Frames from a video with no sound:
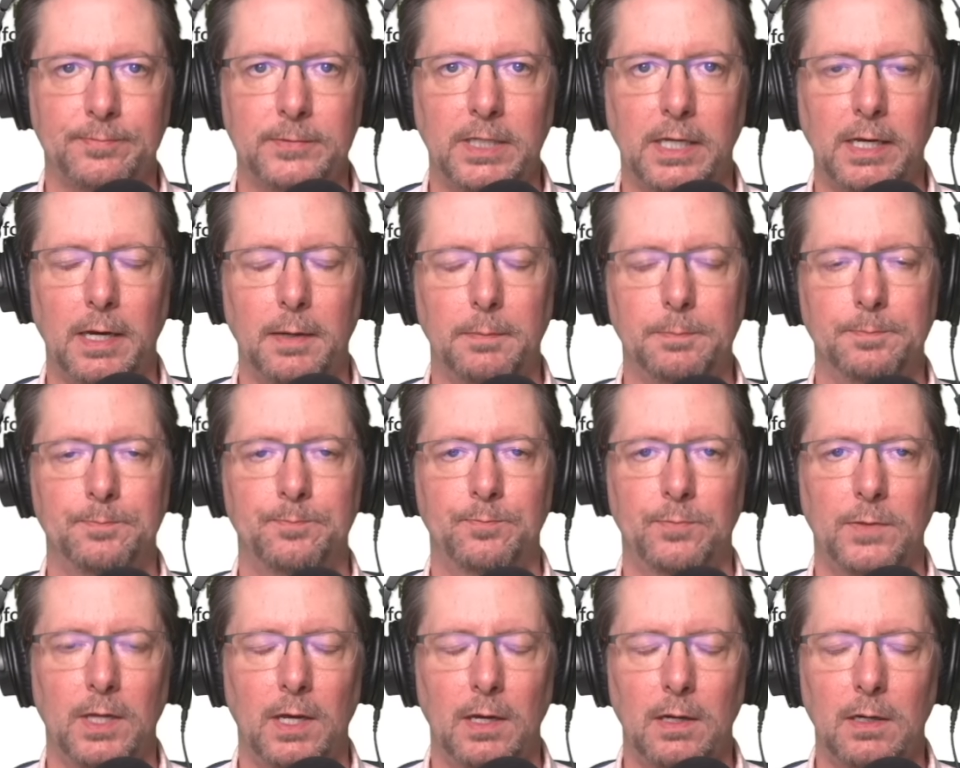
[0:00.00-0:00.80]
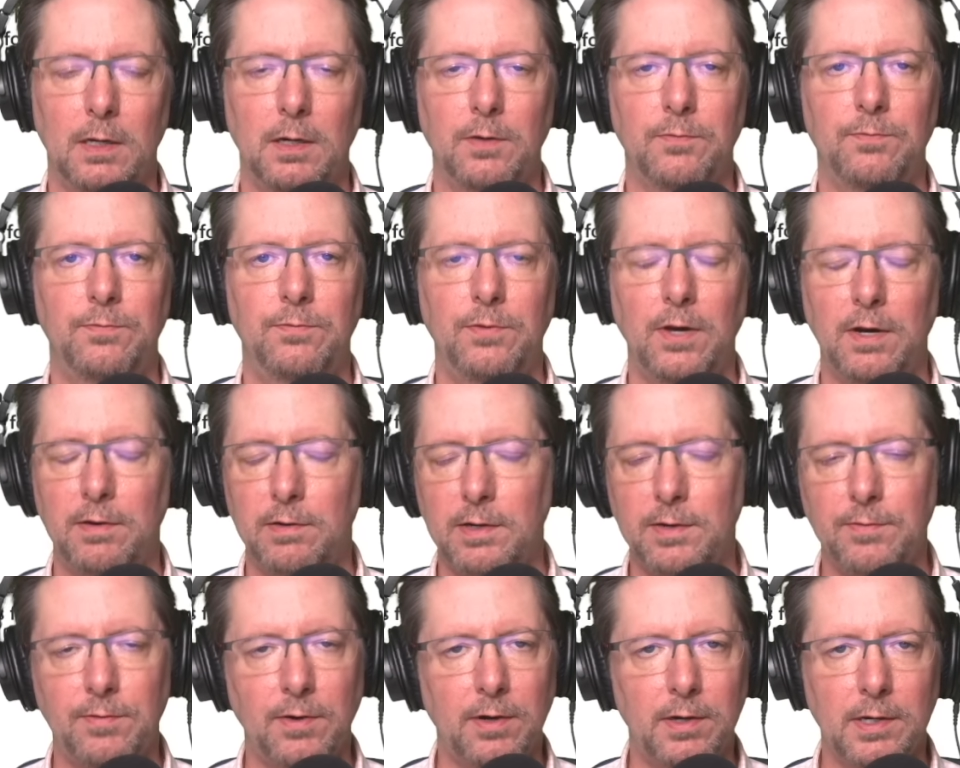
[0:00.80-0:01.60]
Yep, they are
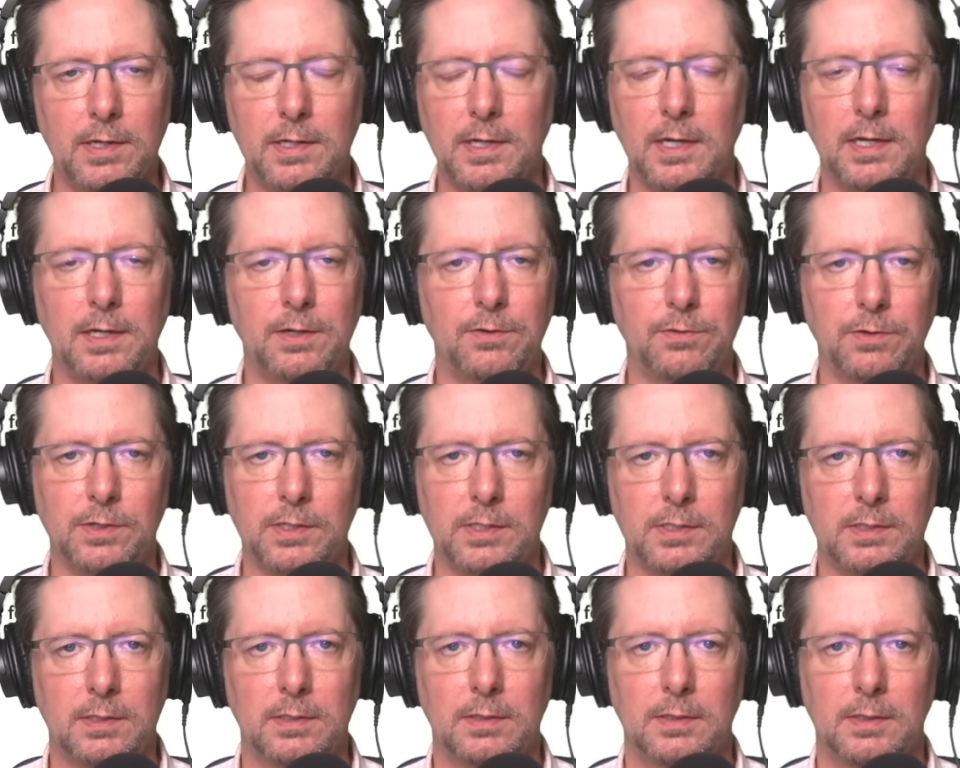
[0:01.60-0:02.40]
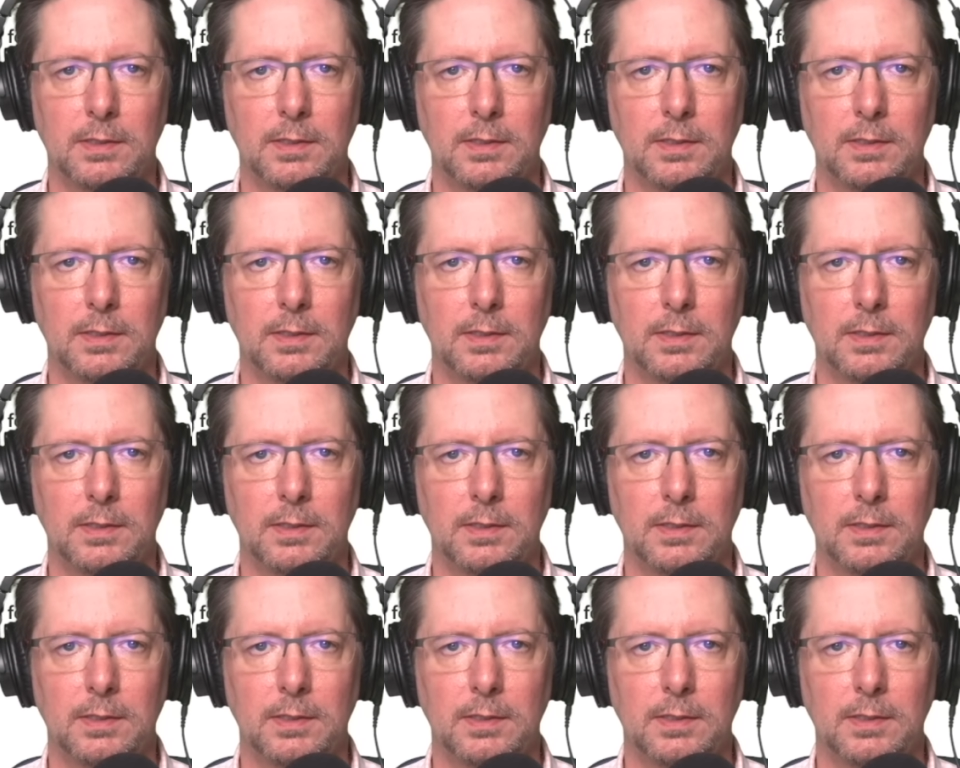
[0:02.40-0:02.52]
very, very dangerous.